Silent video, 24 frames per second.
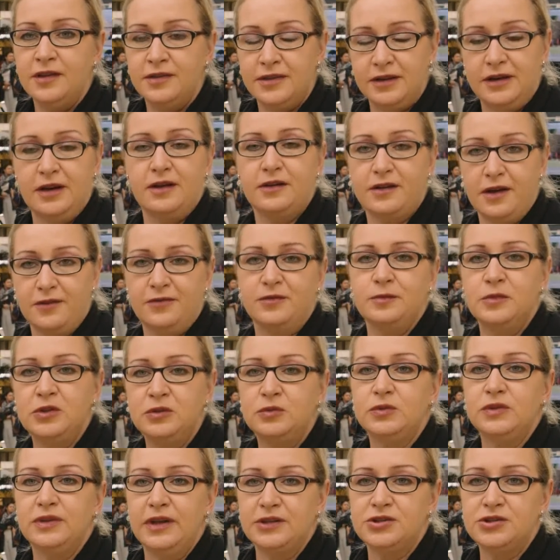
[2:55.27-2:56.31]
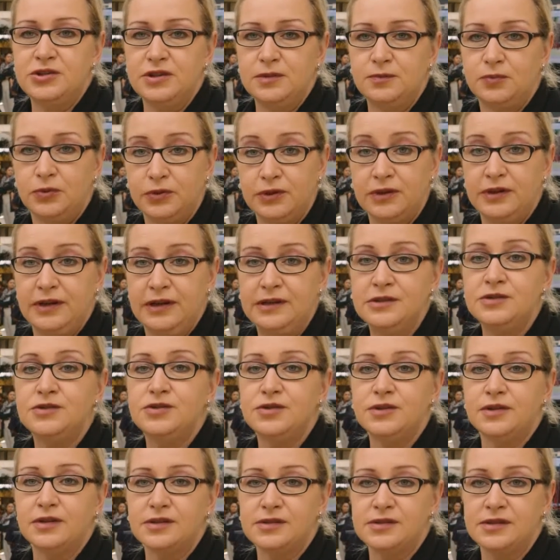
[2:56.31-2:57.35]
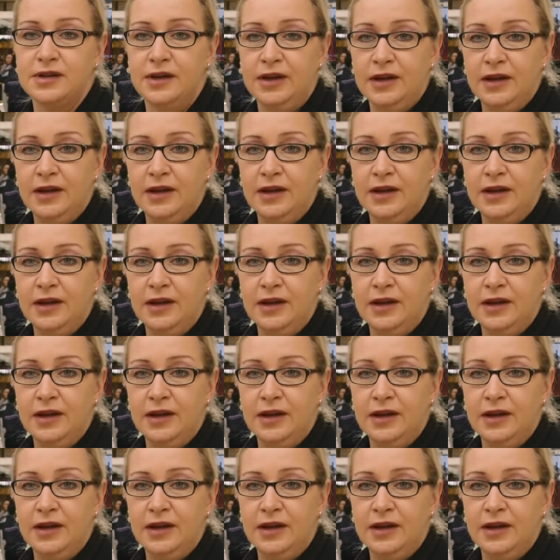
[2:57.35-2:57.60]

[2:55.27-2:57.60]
that our government will actually put an end to this.